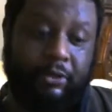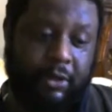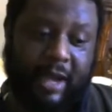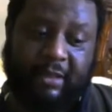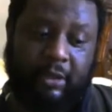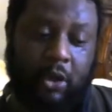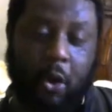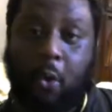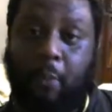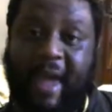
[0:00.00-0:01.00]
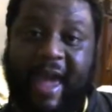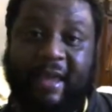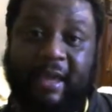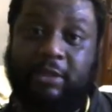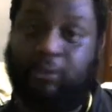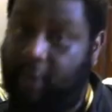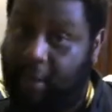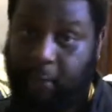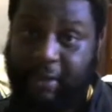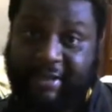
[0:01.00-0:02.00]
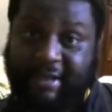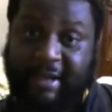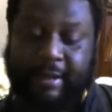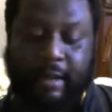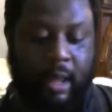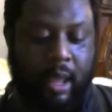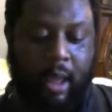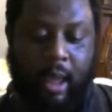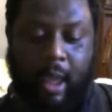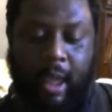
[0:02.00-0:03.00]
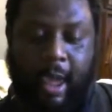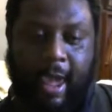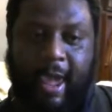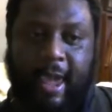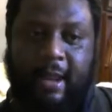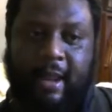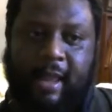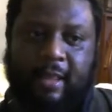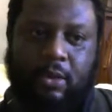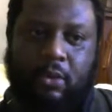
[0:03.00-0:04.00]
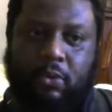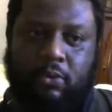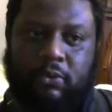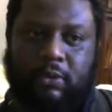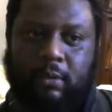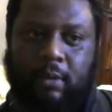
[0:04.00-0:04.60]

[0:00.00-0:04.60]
You got the gold package like we did, and in those